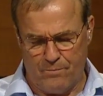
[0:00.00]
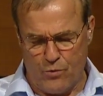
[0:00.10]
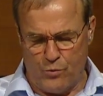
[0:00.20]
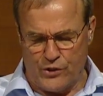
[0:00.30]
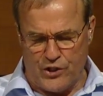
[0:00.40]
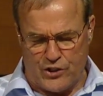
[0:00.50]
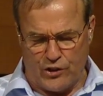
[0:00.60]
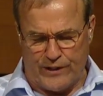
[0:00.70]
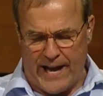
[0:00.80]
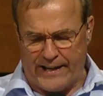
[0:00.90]
We'll just
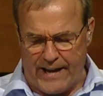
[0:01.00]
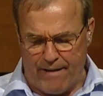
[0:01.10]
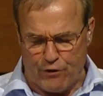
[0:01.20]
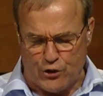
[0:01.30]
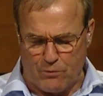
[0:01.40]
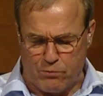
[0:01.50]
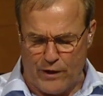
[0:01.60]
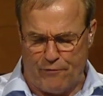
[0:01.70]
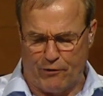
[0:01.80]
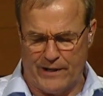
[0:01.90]
look at it ever so
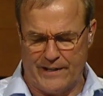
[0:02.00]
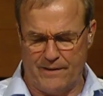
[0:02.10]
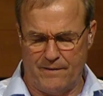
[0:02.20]
briefly.